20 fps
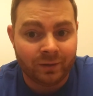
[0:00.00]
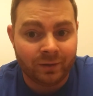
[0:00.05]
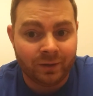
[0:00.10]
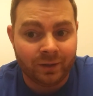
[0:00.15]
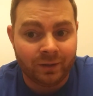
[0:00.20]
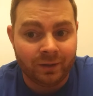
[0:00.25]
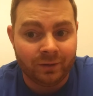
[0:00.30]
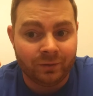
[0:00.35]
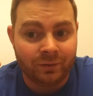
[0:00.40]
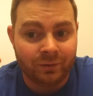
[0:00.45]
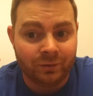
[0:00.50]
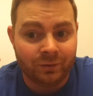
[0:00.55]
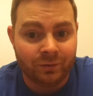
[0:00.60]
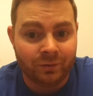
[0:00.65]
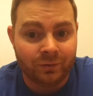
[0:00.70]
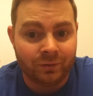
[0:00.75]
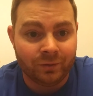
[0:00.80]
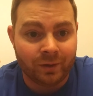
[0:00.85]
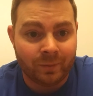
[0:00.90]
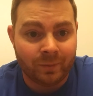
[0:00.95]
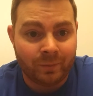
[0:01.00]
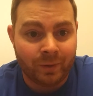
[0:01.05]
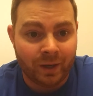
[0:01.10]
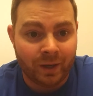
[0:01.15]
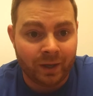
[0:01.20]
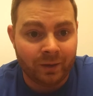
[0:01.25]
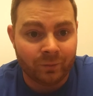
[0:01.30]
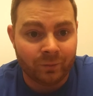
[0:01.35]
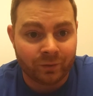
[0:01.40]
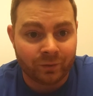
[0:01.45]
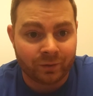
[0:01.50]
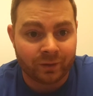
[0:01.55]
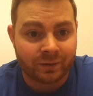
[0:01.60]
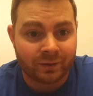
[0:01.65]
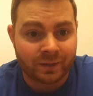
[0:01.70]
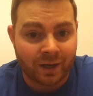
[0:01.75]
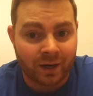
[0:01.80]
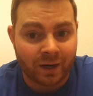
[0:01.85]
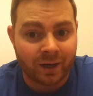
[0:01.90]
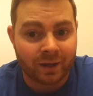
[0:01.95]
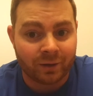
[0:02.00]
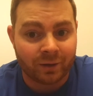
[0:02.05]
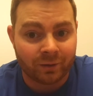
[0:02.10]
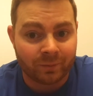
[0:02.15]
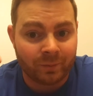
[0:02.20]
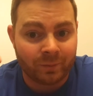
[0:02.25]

into a pen with a tiger.